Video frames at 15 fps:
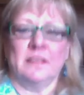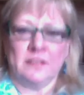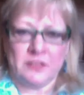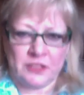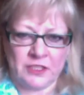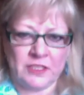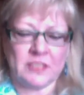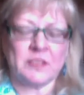
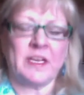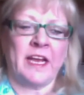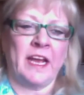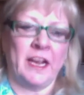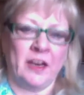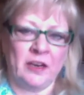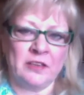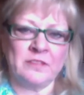she has
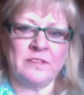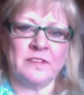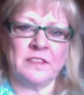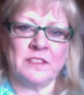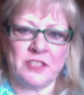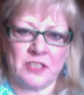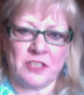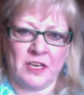cared for
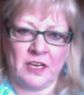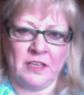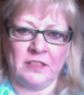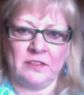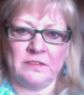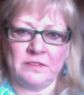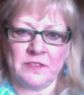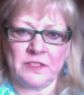this
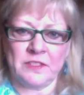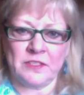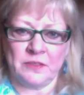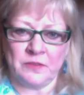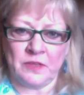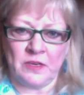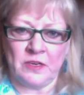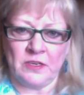child for so
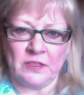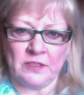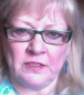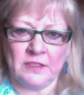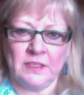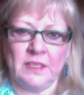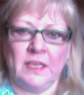long.